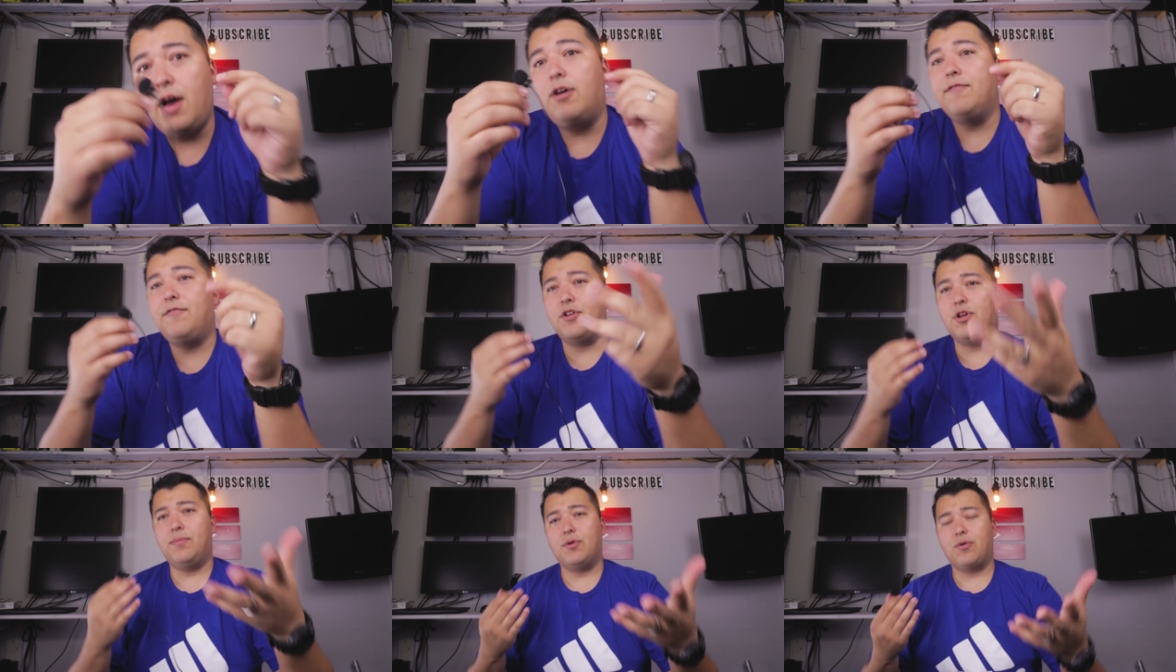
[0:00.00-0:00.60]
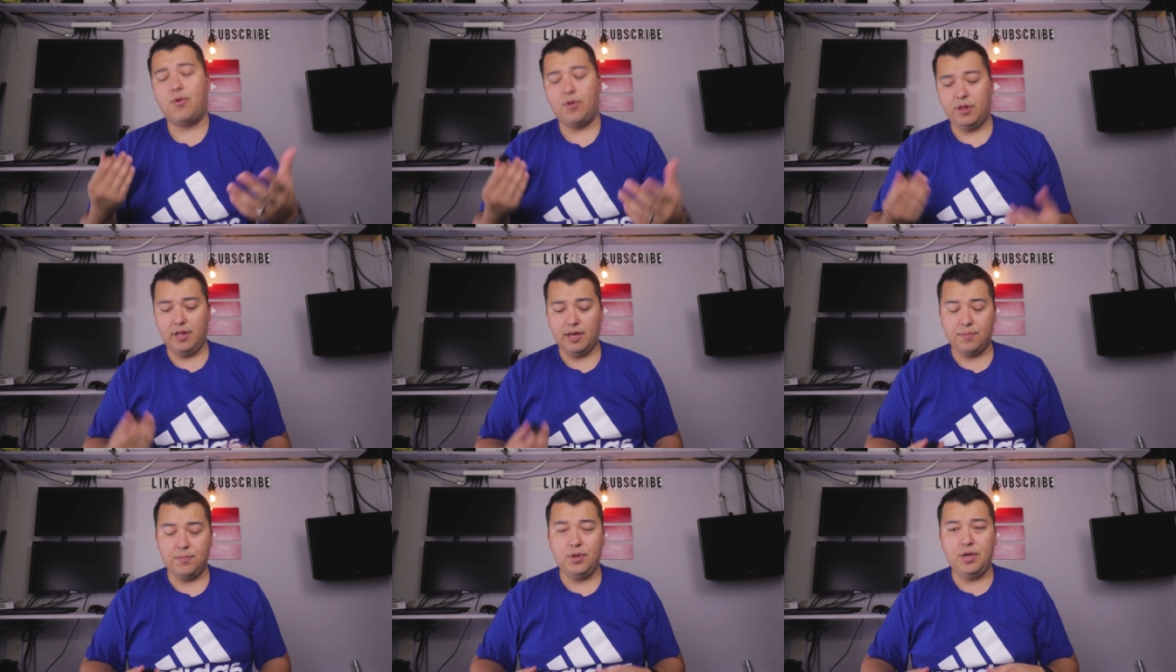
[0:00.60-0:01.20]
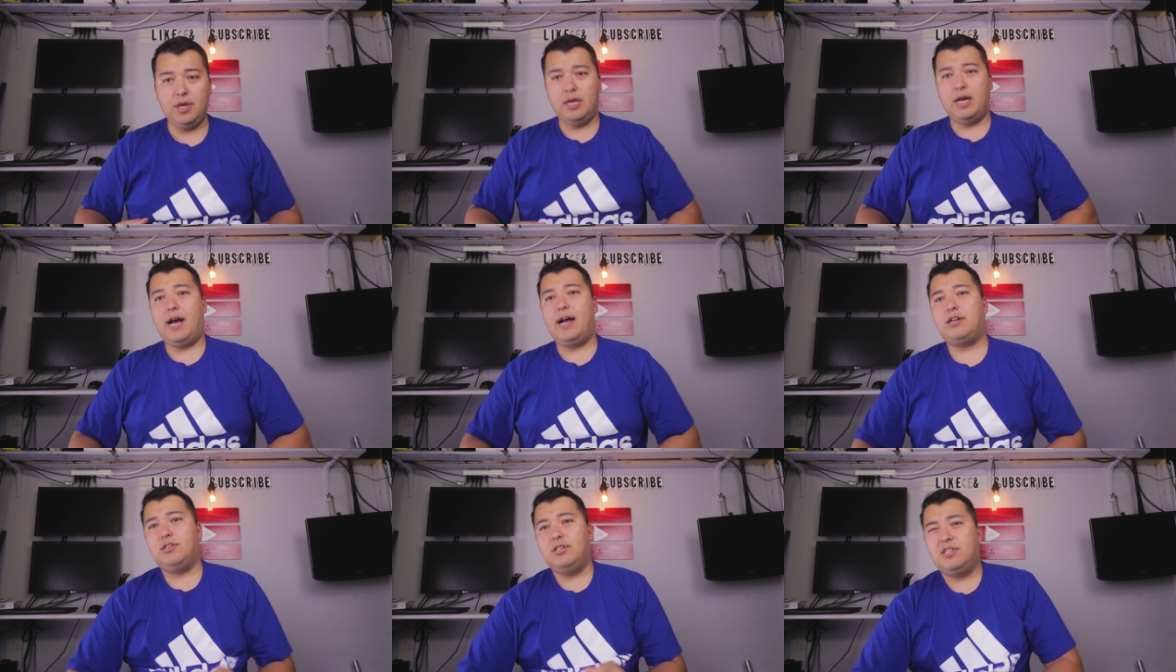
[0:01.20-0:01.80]
Now, if you're going to be recording like me,
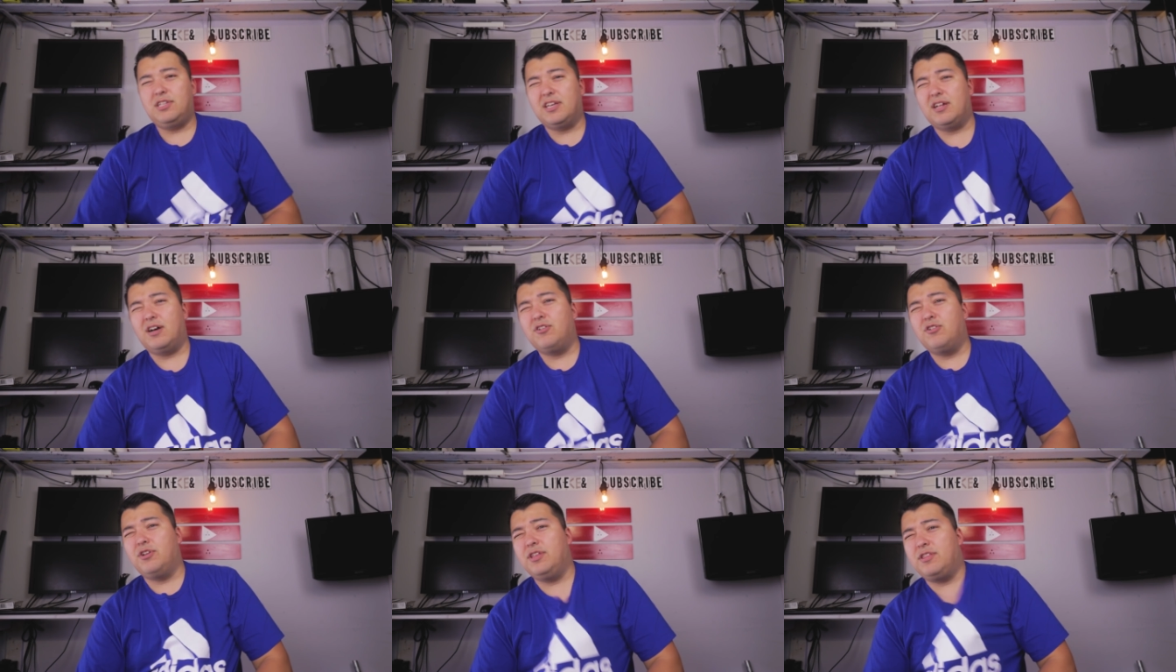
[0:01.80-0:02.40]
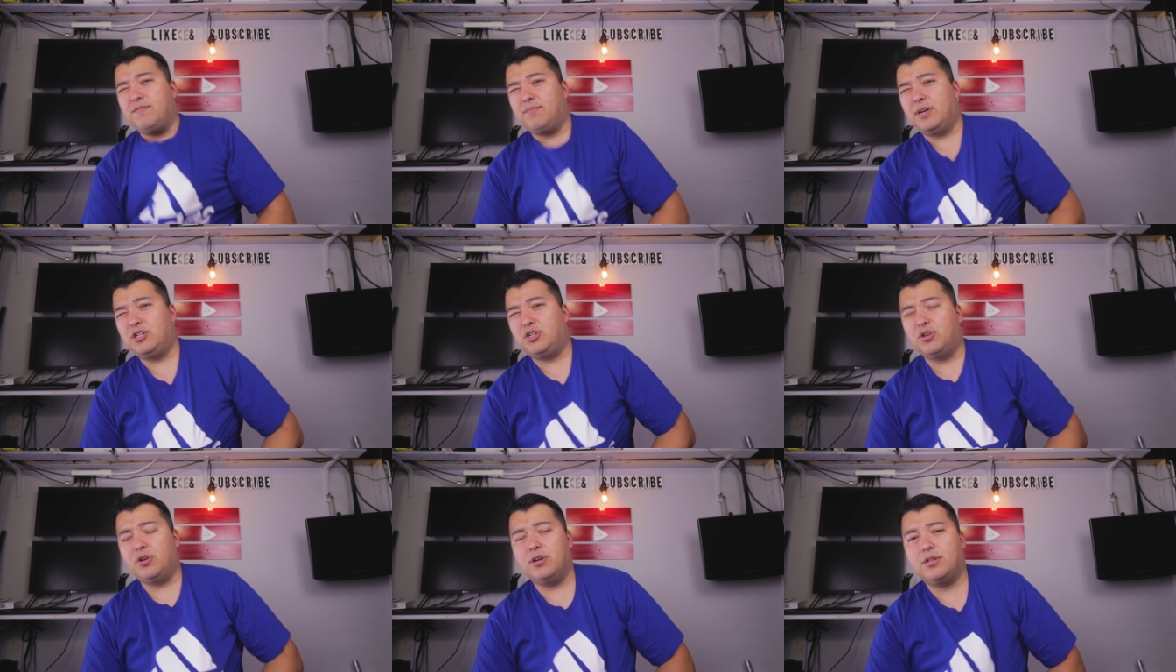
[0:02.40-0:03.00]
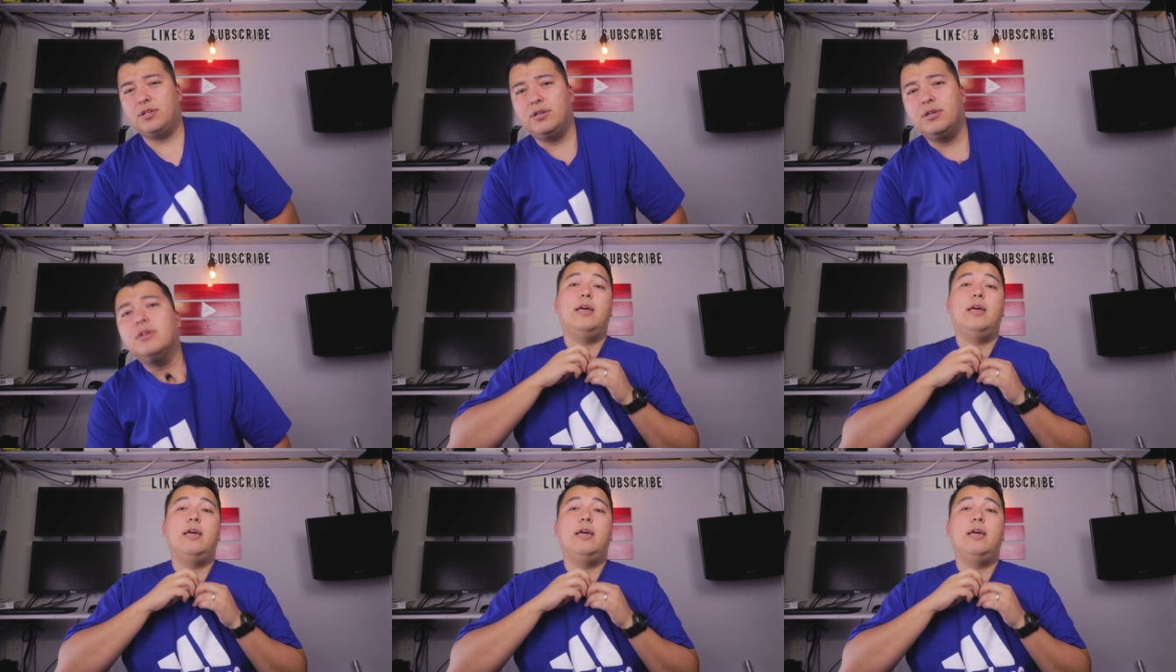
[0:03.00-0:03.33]
I actually stick it underneath of my shirt,